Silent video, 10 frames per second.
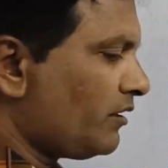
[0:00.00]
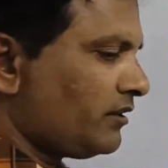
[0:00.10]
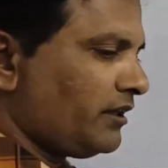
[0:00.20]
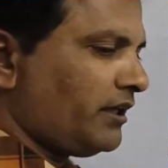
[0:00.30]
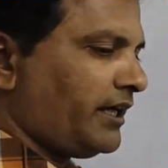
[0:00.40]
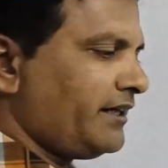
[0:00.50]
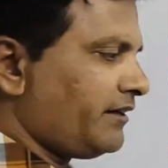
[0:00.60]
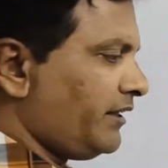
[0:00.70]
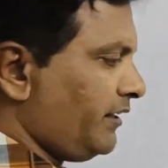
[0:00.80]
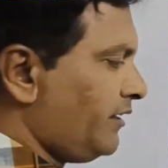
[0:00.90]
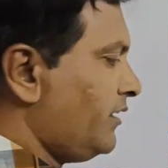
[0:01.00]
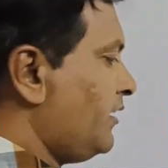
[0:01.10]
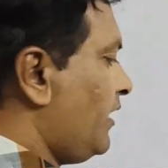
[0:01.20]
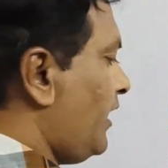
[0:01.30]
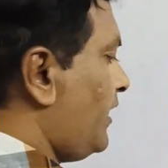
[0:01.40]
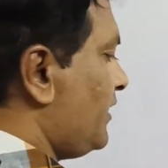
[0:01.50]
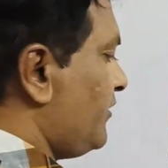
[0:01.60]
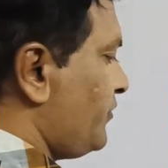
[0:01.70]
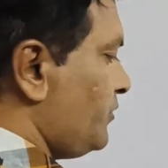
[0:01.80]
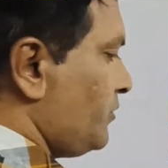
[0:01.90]
the light ray, and
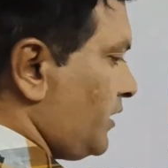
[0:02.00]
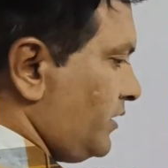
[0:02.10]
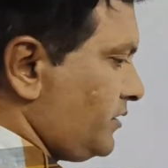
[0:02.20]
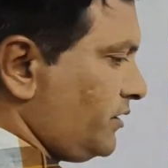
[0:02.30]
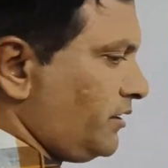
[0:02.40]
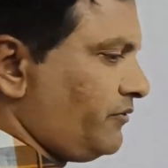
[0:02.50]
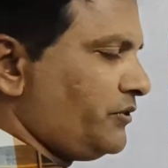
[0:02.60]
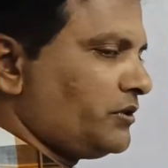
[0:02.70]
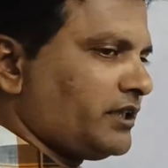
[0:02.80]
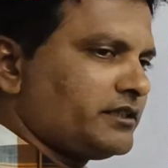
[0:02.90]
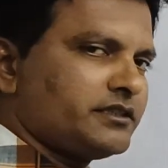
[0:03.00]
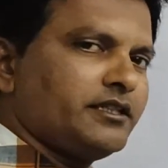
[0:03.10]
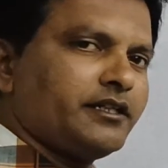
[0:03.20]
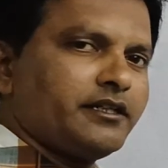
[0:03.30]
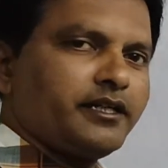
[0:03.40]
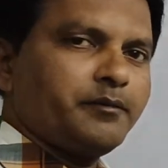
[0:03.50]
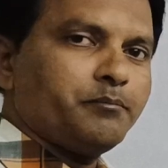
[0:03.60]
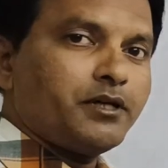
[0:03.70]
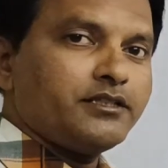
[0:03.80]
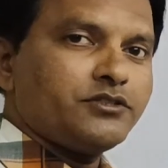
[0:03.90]
if you consider a
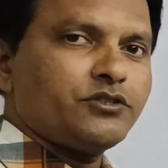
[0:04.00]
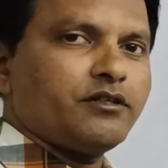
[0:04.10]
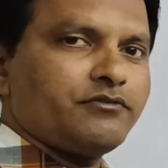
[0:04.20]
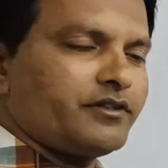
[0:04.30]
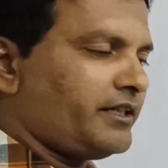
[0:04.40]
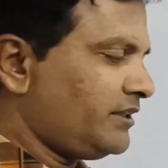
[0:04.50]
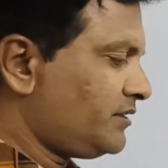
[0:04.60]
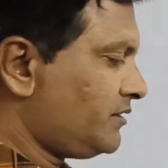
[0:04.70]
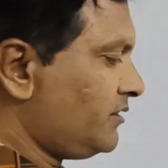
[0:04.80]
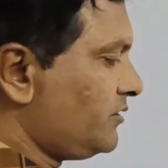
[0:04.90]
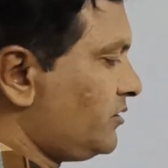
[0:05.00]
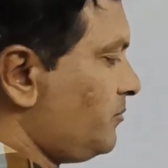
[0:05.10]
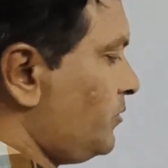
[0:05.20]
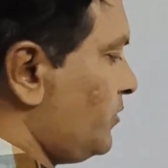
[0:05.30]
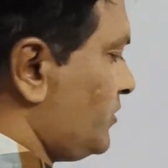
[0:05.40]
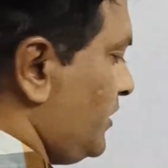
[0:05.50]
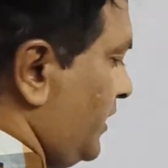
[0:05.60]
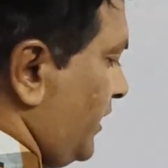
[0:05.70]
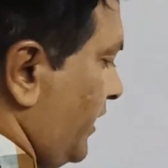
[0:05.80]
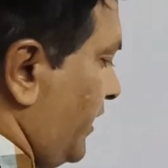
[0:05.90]
bunch of rays, suppose
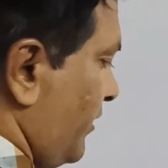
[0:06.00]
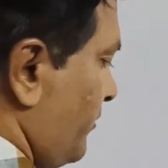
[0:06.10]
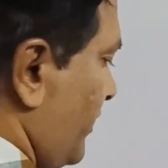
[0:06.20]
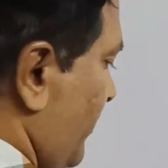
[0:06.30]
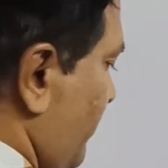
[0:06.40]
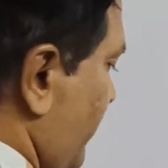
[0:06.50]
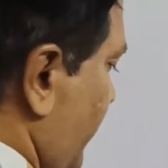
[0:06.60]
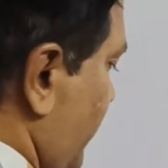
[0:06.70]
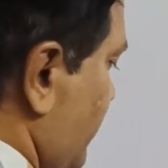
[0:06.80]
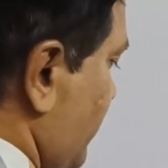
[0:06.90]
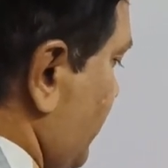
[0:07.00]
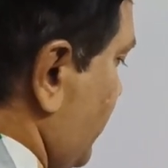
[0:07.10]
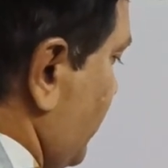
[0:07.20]
a number of rays,